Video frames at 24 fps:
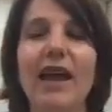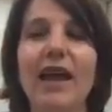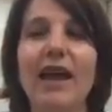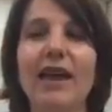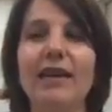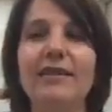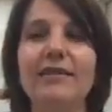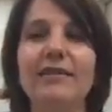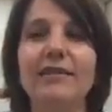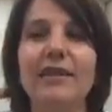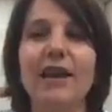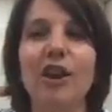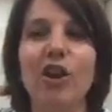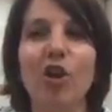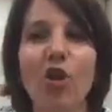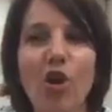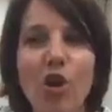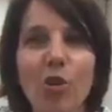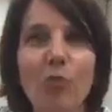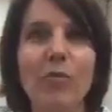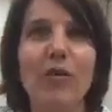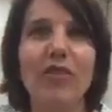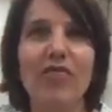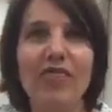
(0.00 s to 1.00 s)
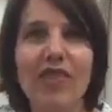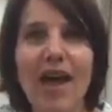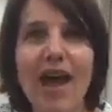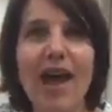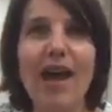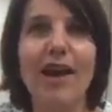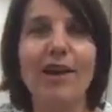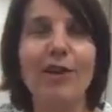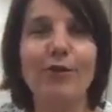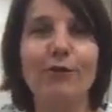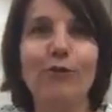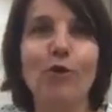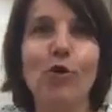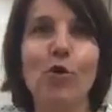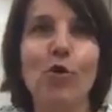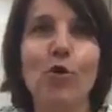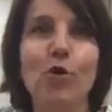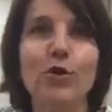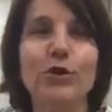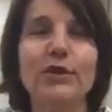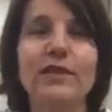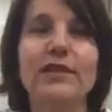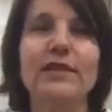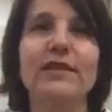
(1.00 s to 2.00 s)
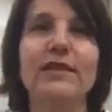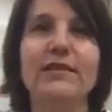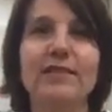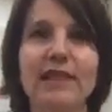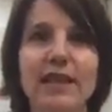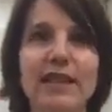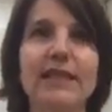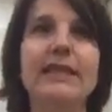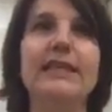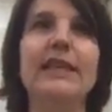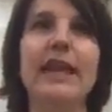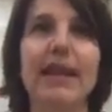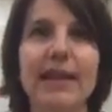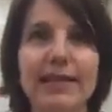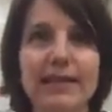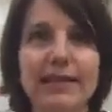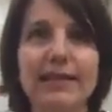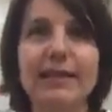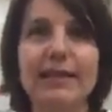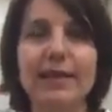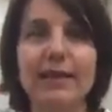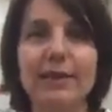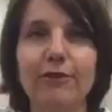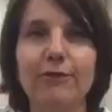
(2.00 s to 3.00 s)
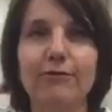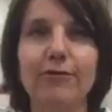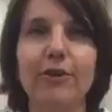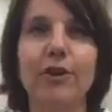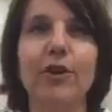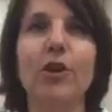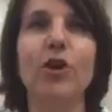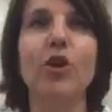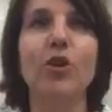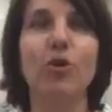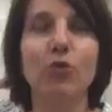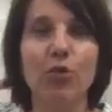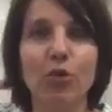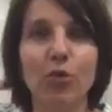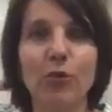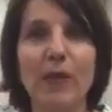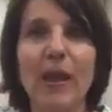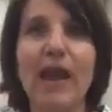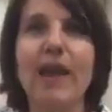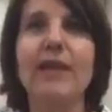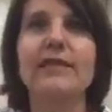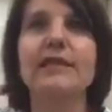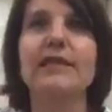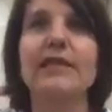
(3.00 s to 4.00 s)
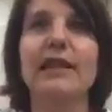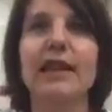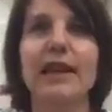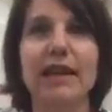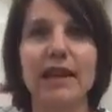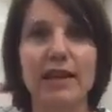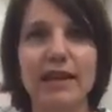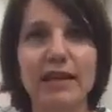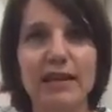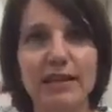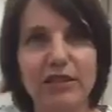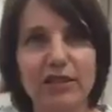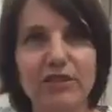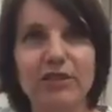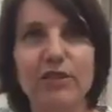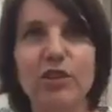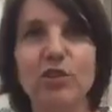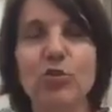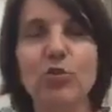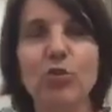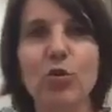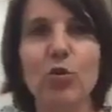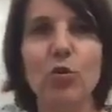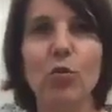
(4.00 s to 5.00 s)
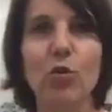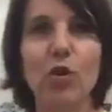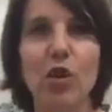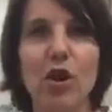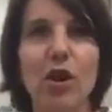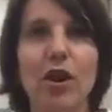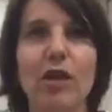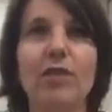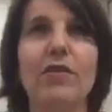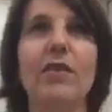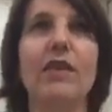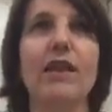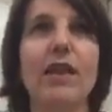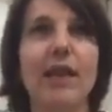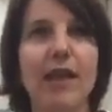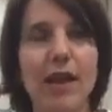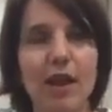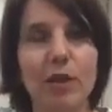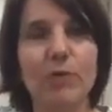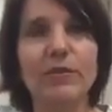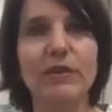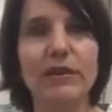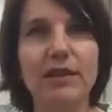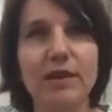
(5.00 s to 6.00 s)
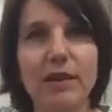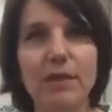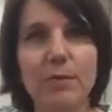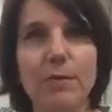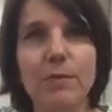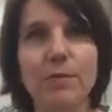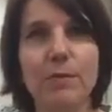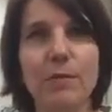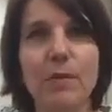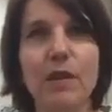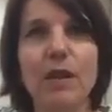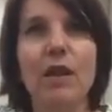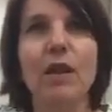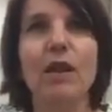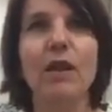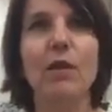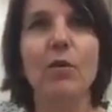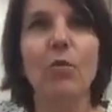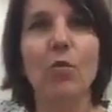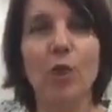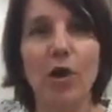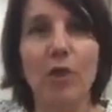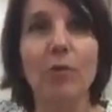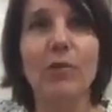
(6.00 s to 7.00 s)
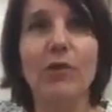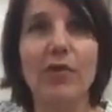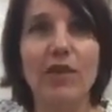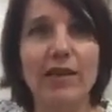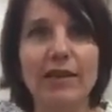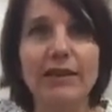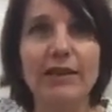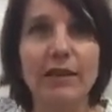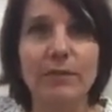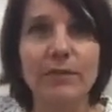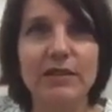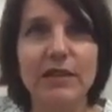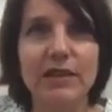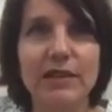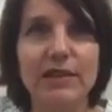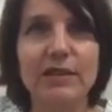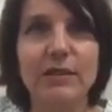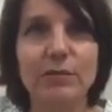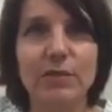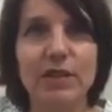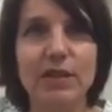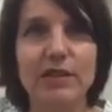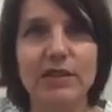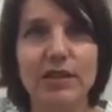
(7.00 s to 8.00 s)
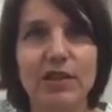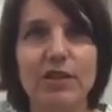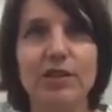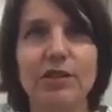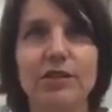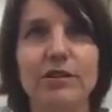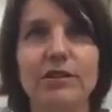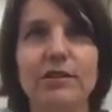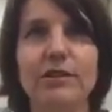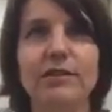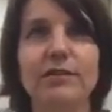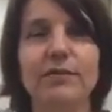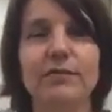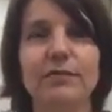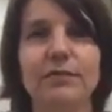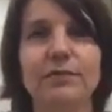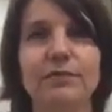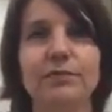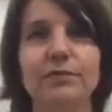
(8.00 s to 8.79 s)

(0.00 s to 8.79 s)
And along with that, of course, the intensive group counselling and individual work that helps them work with their substance abuse issues.